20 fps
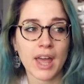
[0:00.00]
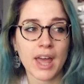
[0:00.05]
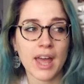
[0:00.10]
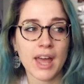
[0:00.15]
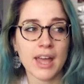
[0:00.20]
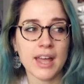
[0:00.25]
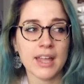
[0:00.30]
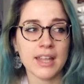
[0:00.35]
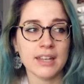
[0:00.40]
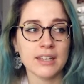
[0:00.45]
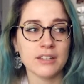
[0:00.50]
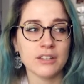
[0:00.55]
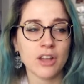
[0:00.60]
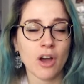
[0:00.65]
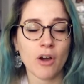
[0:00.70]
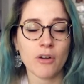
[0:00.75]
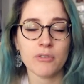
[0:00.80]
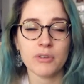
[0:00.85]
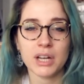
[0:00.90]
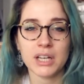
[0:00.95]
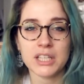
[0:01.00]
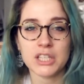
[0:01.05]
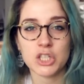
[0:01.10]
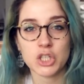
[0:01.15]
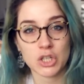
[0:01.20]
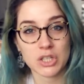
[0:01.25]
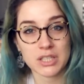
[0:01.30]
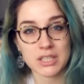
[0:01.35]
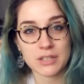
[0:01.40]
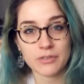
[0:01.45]
and not really
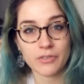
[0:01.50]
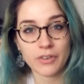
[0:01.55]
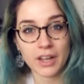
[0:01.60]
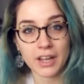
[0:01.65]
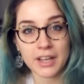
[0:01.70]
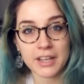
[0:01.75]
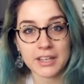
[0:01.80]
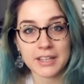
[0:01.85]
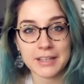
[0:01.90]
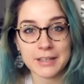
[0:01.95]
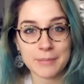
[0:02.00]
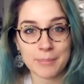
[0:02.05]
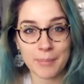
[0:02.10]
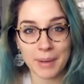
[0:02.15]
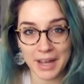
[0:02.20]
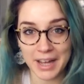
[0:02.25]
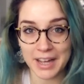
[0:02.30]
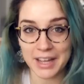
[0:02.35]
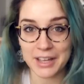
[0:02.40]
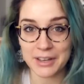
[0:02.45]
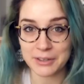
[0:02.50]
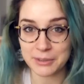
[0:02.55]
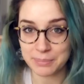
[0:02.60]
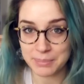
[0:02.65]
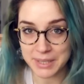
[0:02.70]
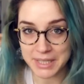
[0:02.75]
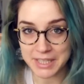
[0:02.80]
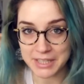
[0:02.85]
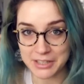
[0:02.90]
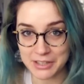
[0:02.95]
justified in my
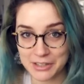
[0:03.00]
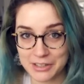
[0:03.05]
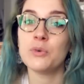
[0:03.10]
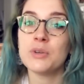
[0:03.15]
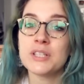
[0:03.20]
opinion.